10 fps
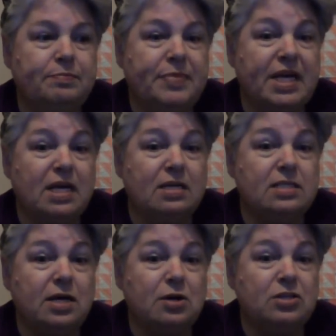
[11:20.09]
Because
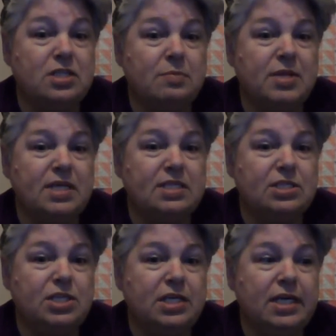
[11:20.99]
there are some things that
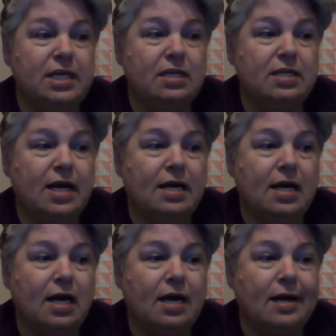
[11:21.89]
she did that
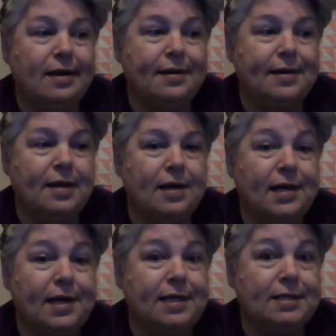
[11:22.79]

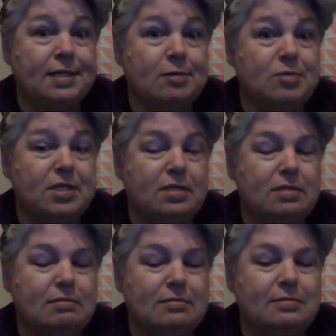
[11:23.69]
I attempted
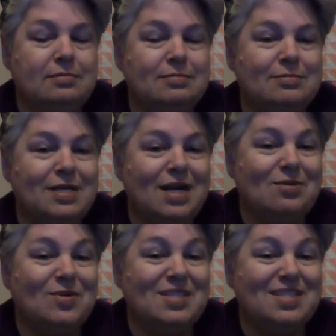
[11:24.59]
when I
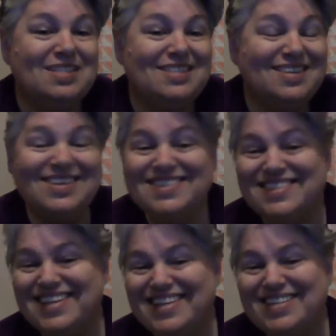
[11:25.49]
was
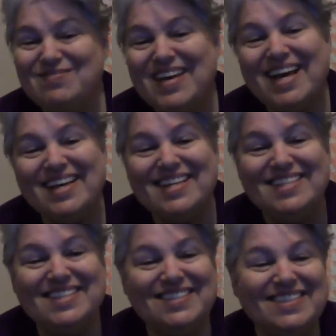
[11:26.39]
just getting back
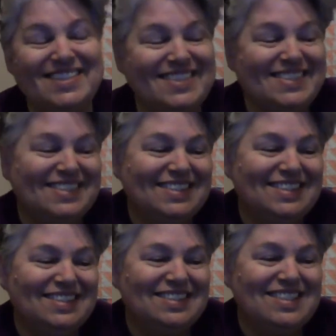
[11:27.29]
into it.
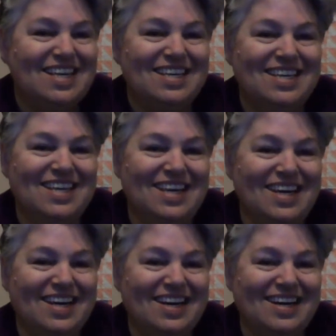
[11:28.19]

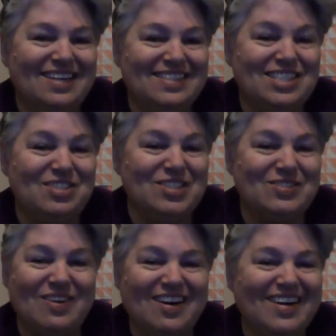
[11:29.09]
Yeah, she
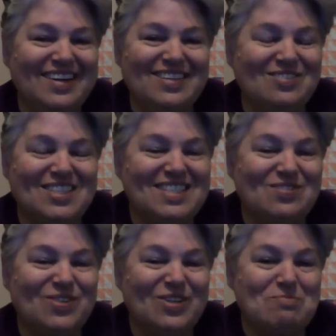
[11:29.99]
was right. It
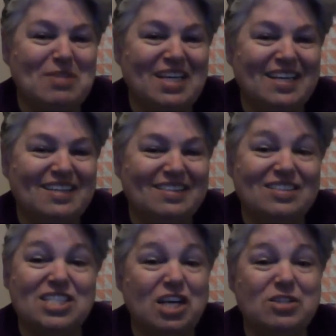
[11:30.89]
wasn't for a beginner.
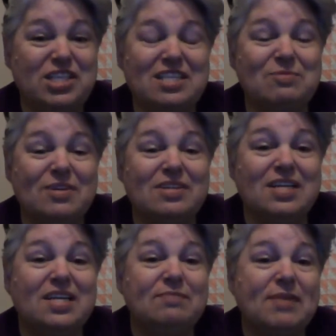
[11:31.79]
So she's real
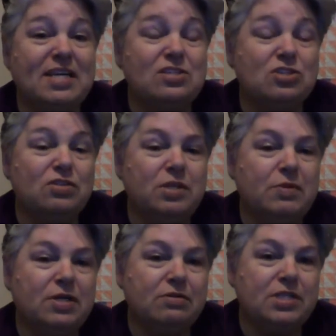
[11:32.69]
good at making sure you
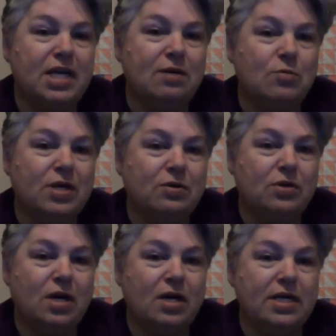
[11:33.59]
understand whether or
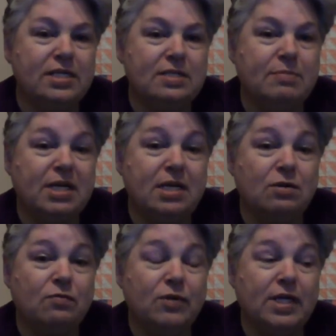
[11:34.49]
not it's
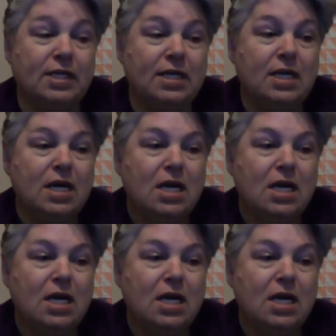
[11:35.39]
beginner friendly.